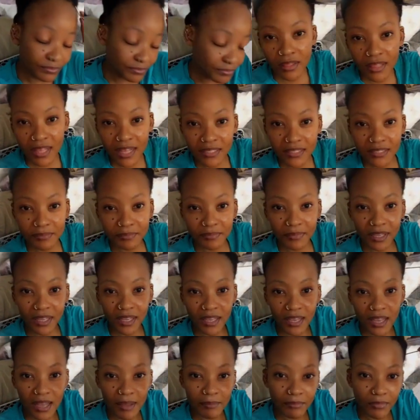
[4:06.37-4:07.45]
That's
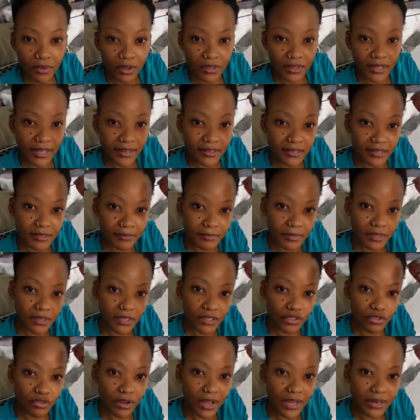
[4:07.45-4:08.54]
me. I'm on that
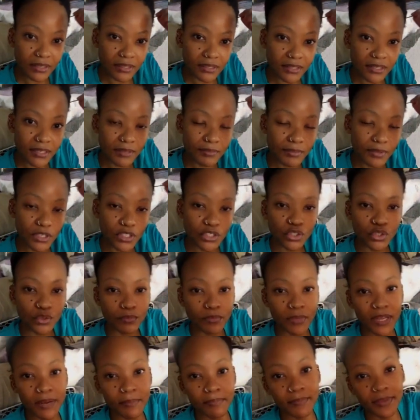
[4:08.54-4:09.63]
Timothy Traddle tip because you
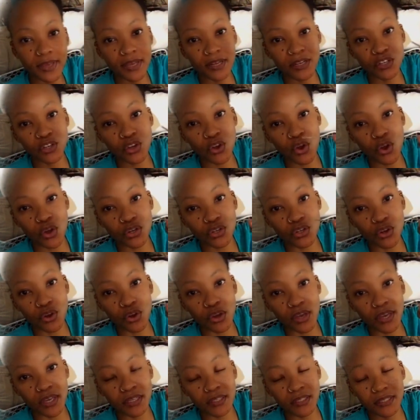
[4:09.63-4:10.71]
made me a
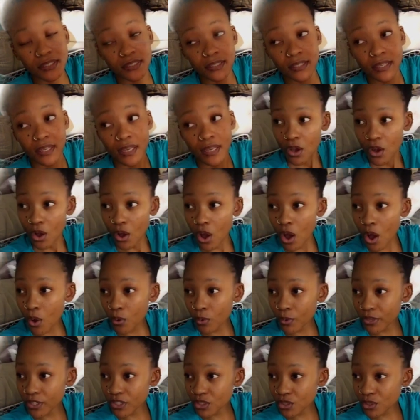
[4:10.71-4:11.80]
tortoise.
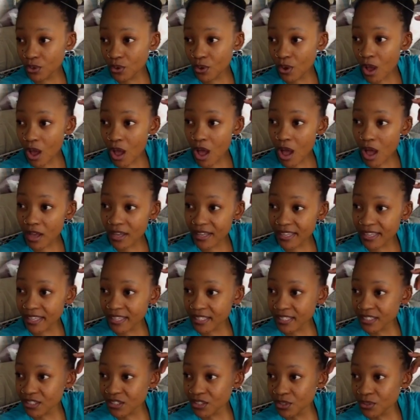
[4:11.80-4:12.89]
Always walking
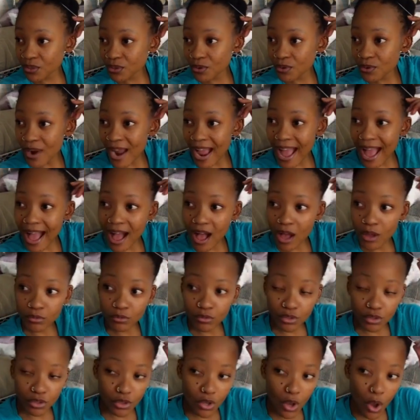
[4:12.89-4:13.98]

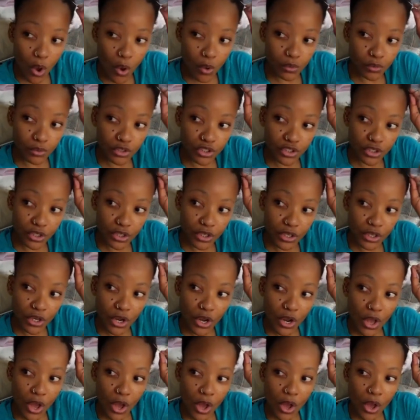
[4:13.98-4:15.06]
around so
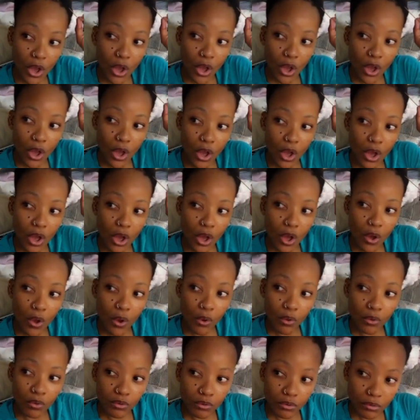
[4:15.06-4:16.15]

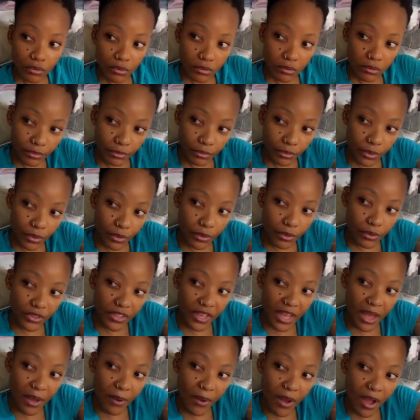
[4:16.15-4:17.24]
slow through
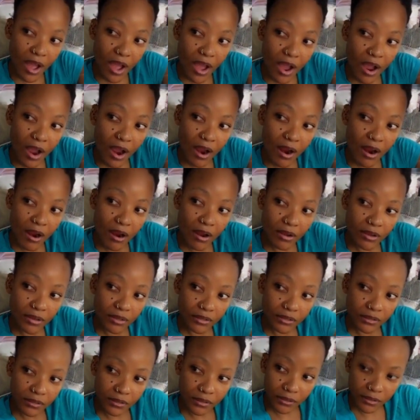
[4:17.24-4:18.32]
the
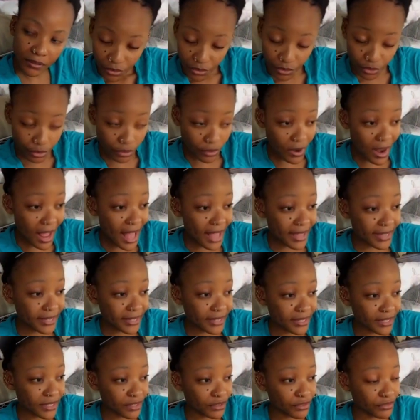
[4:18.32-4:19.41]
world,
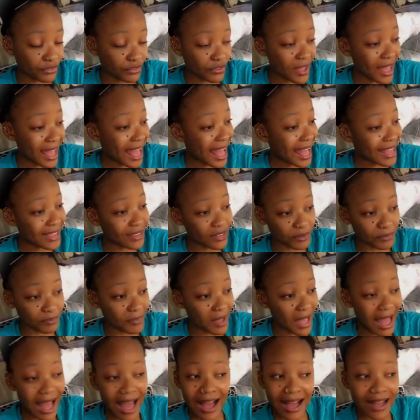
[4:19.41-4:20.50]
trying to find
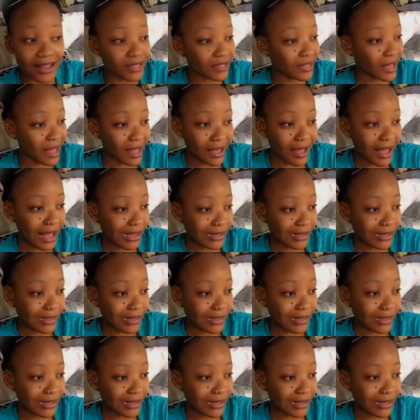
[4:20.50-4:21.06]
my